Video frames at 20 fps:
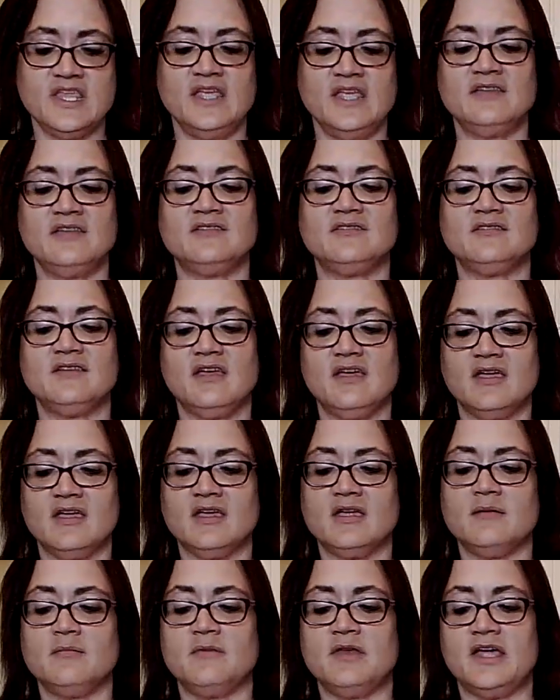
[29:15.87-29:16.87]
It's
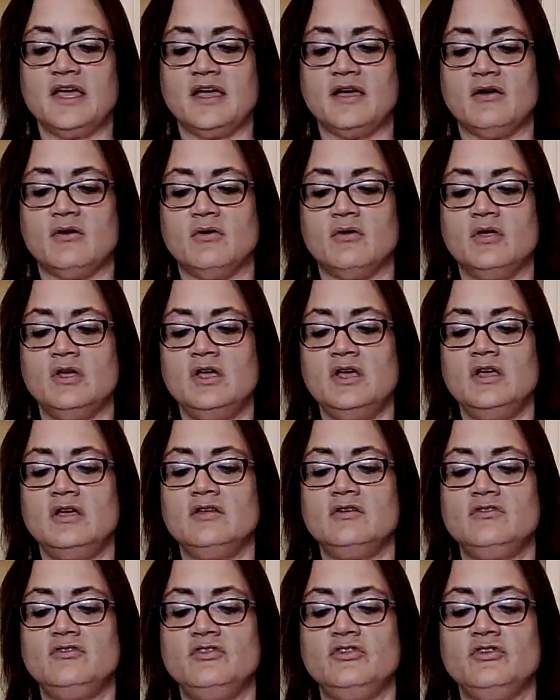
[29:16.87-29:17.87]
time now
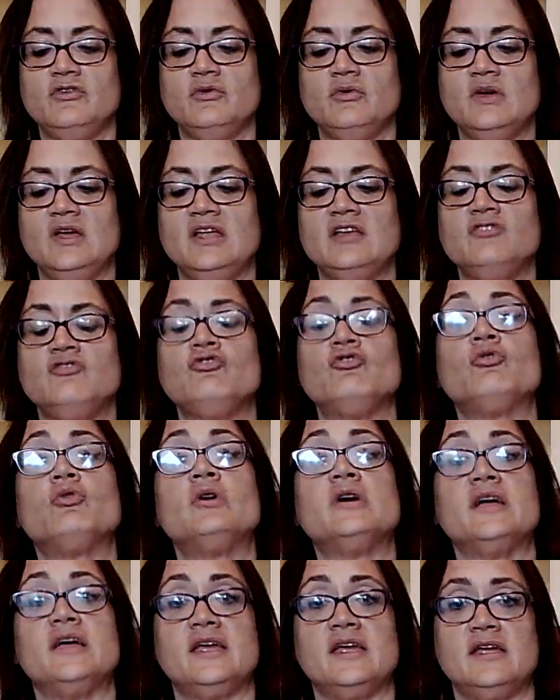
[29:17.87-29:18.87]
to
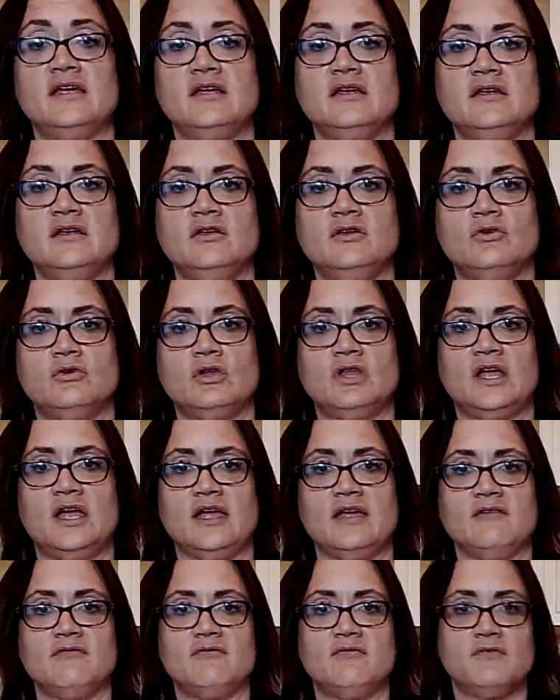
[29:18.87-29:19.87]
enjoy your
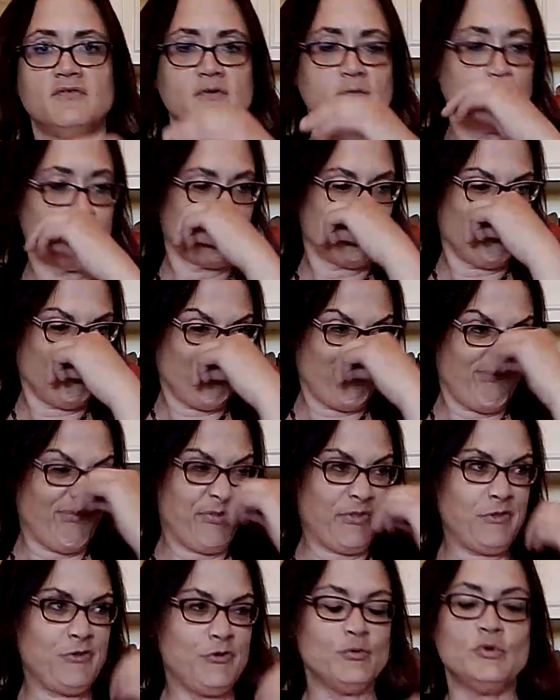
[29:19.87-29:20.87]
life,
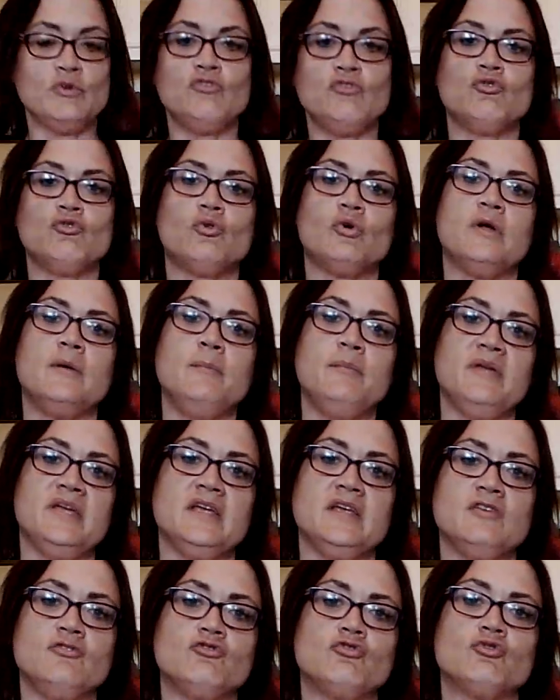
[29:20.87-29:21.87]
to enjoy
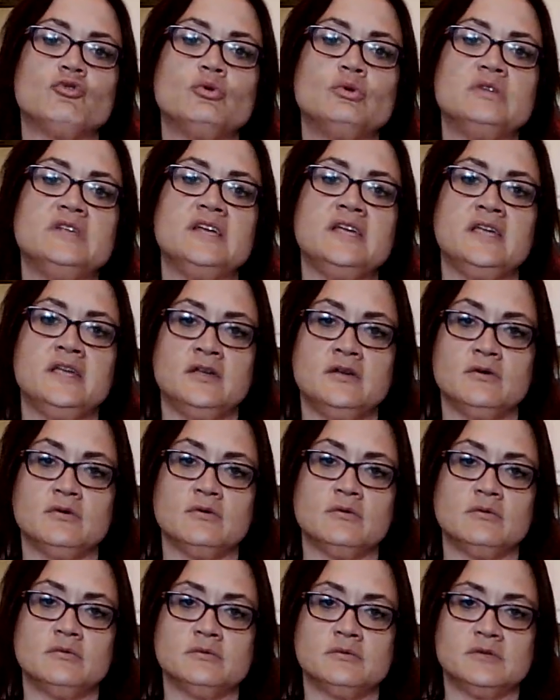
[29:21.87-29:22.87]
being truly
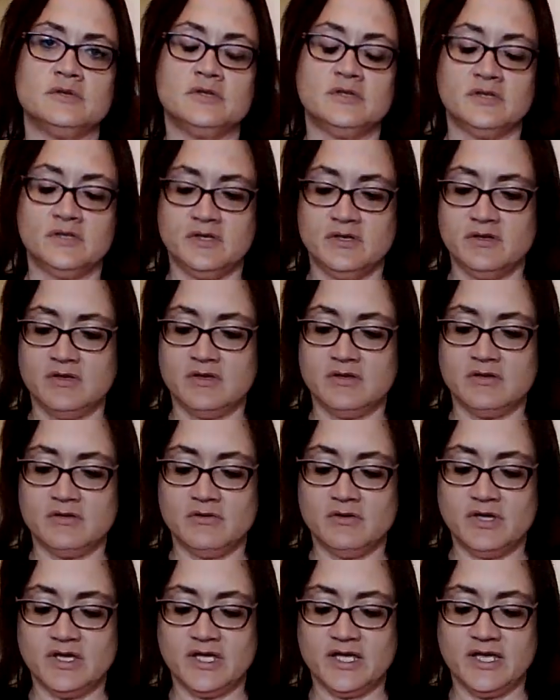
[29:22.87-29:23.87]
you,
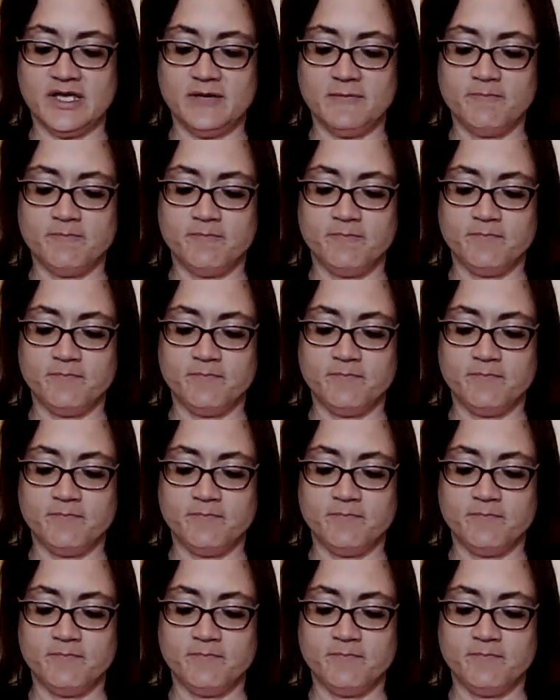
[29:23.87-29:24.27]
okay?